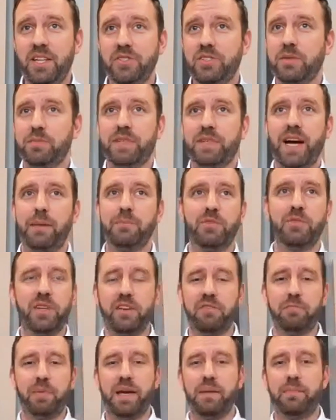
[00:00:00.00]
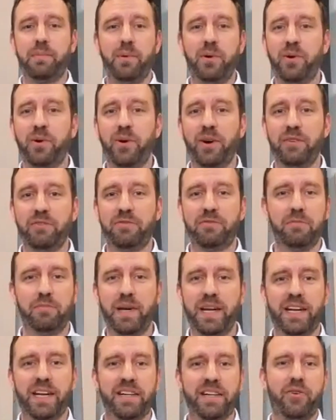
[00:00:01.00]
Sometimes you have people who have
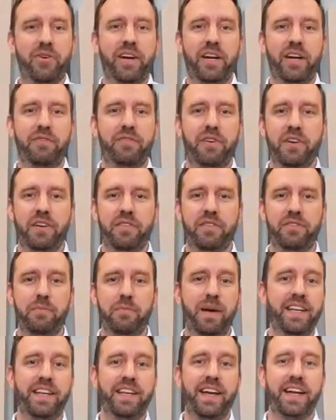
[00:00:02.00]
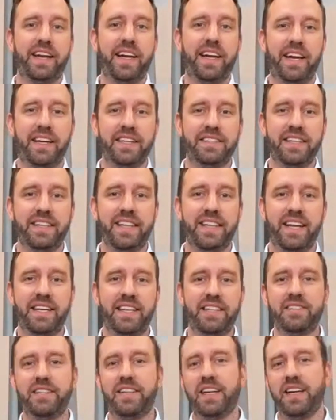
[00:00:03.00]
been in career for many decades, and
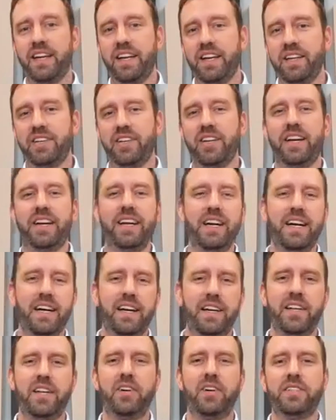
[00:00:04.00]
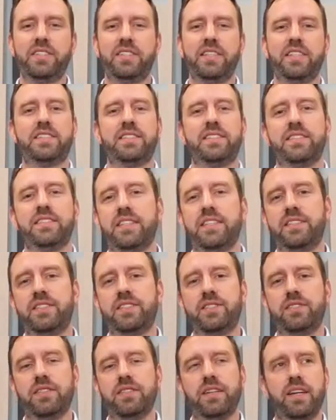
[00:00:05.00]
then you're like,
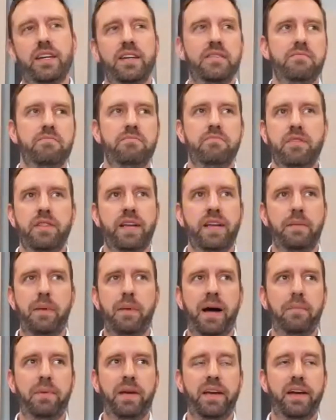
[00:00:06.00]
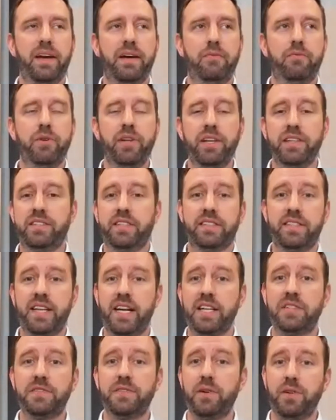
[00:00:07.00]
it's they might be really
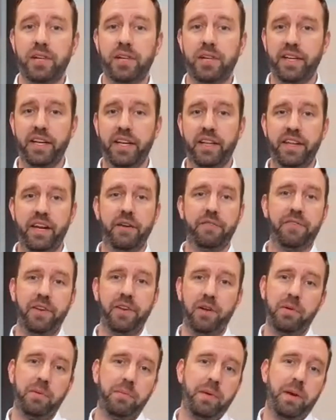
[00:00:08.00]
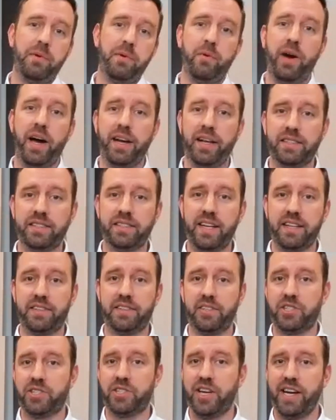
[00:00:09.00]
successful in their field, but maybe writing's not
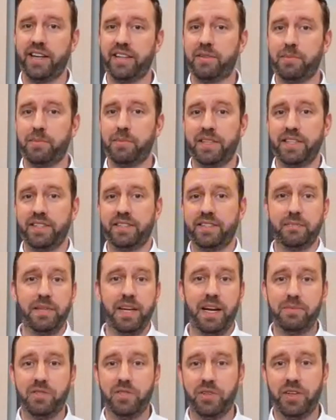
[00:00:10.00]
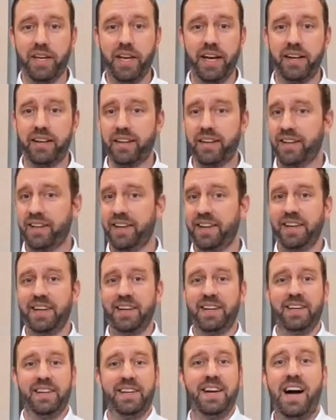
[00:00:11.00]
their strength. But then sometimes you get
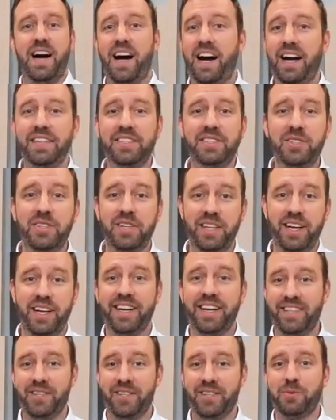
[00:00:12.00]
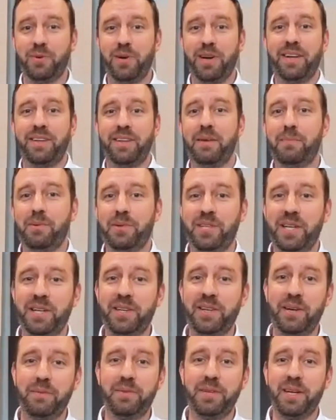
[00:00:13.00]
a high there's one in
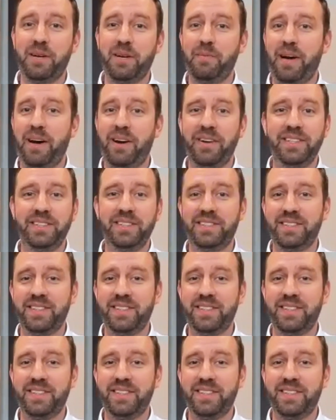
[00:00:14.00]
particular I'm thinking about.